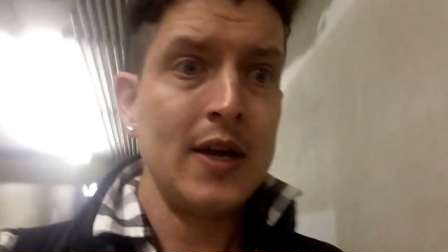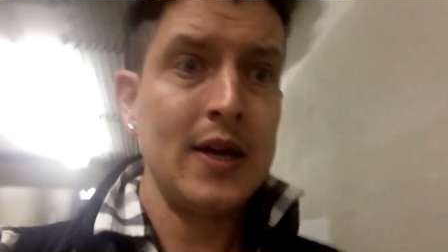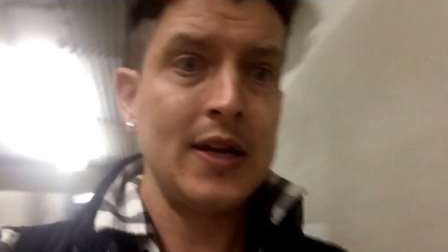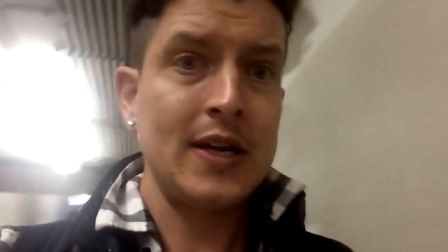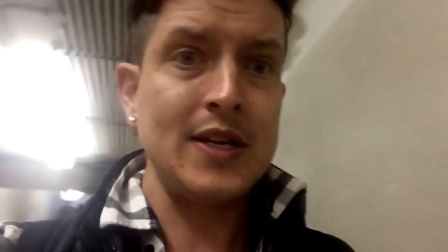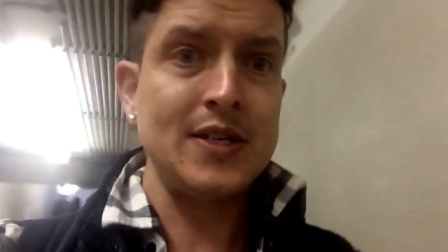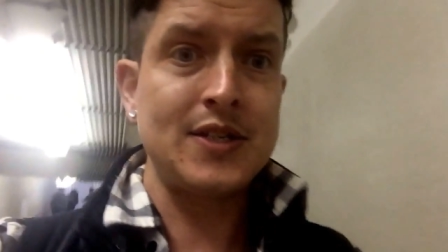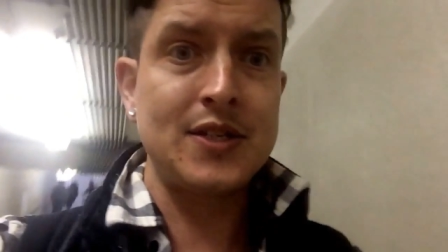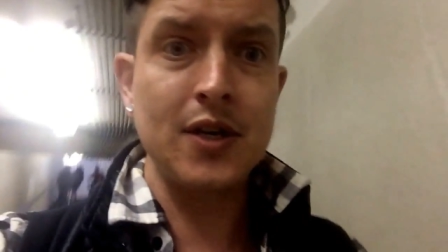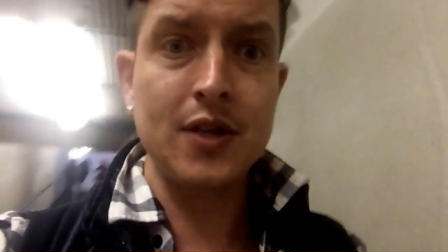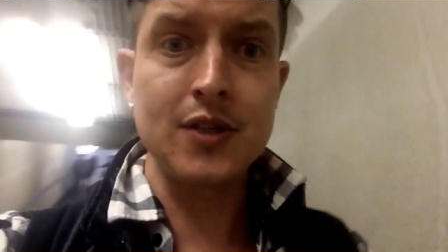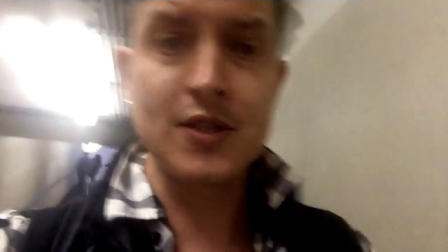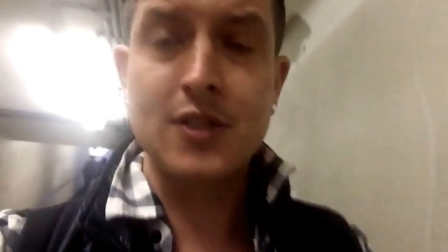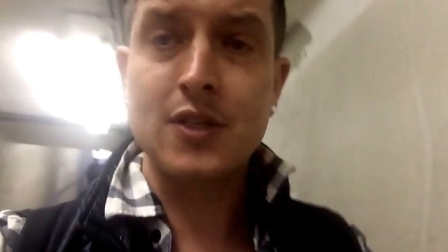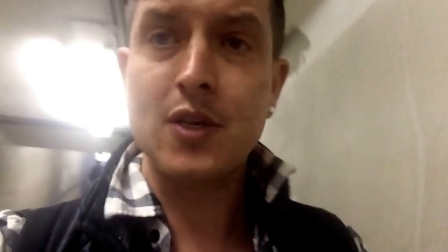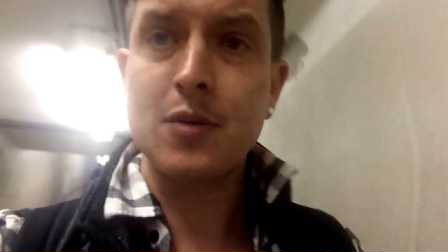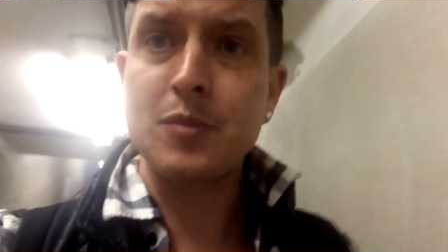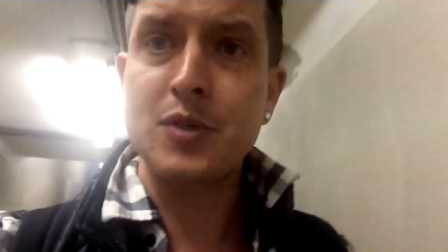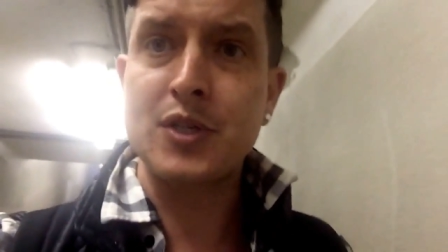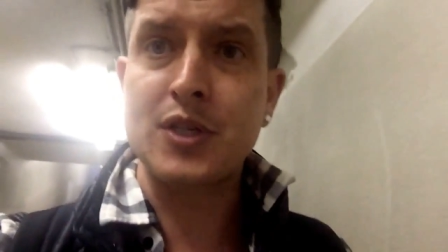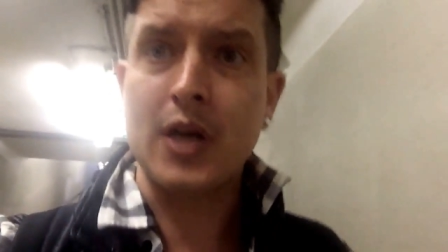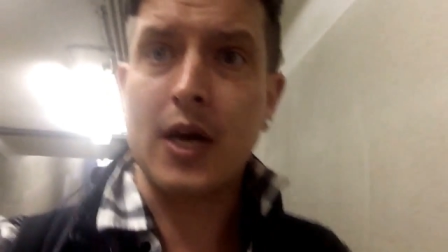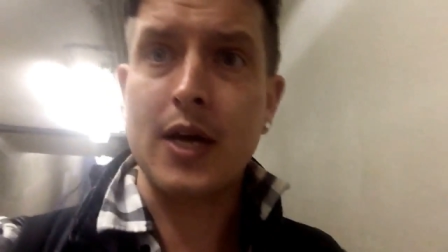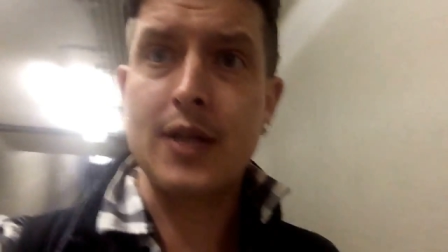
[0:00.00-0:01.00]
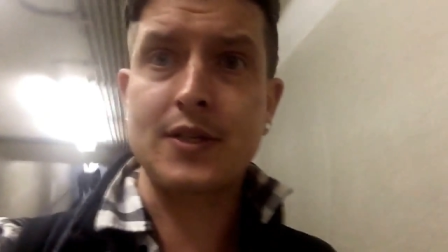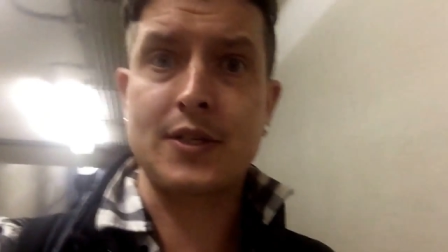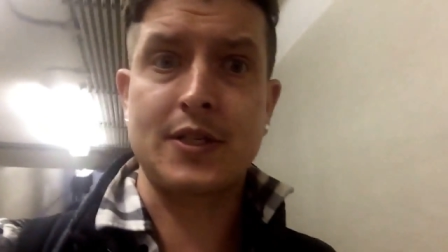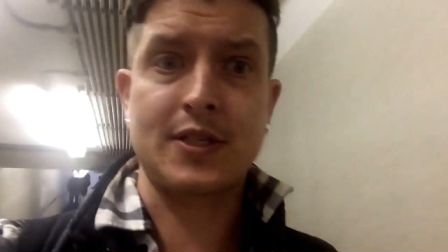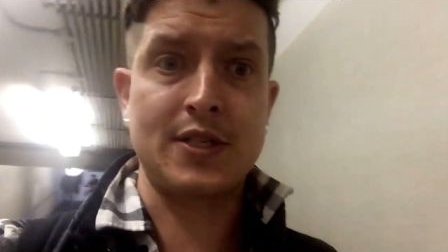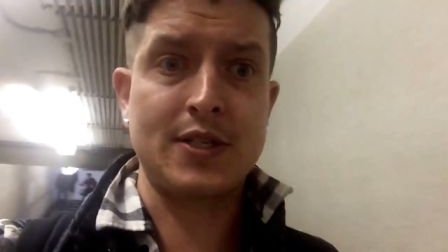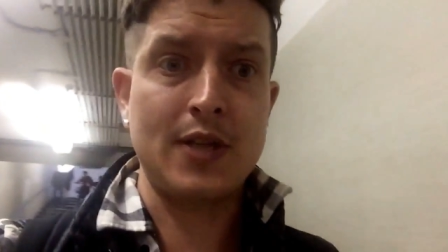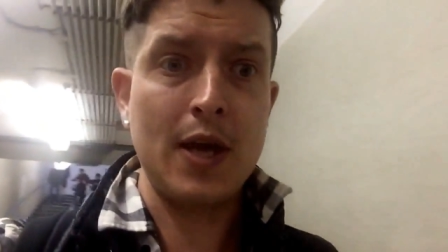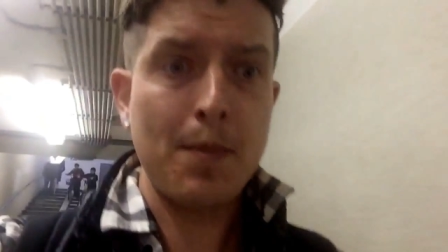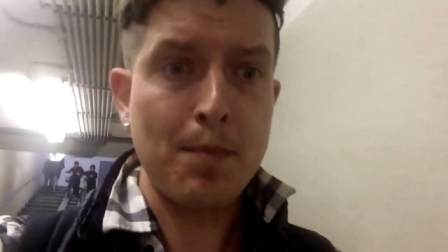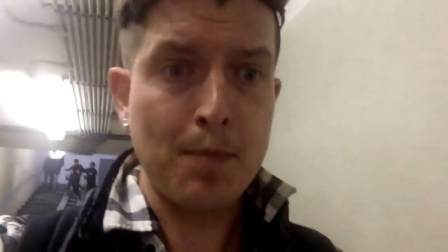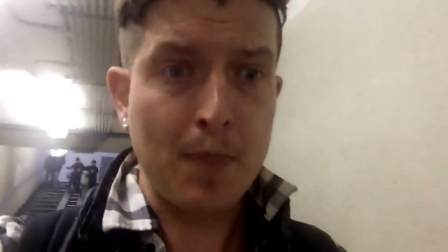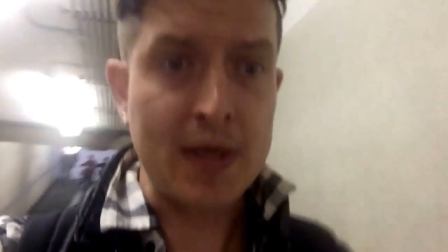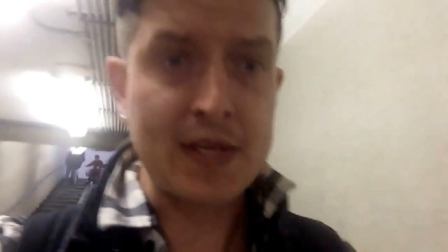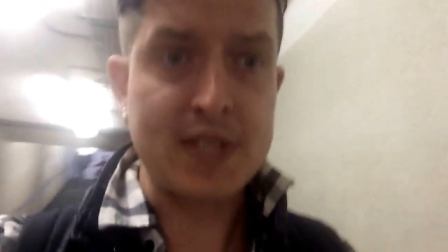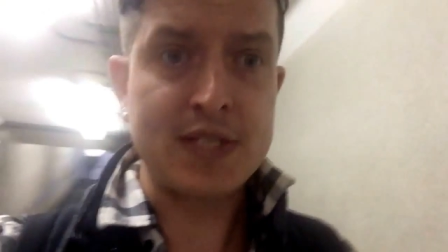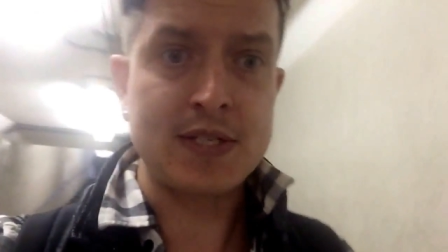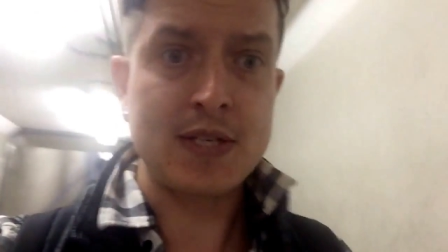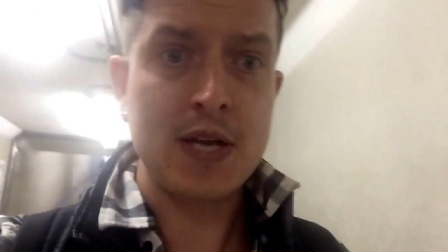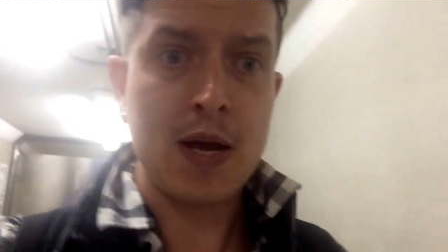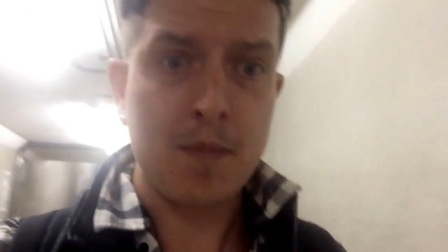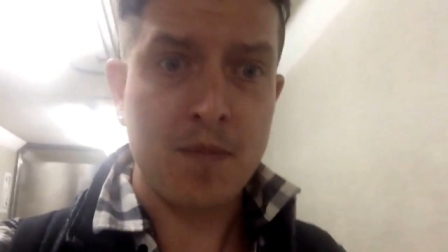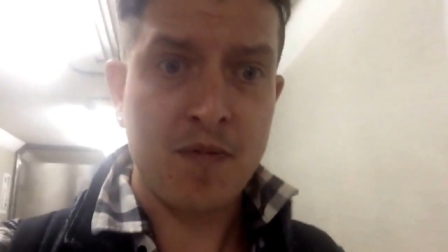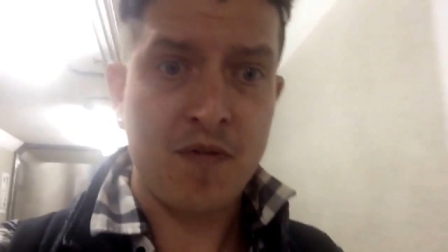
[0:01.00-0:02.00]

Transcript: he's done some shots step by step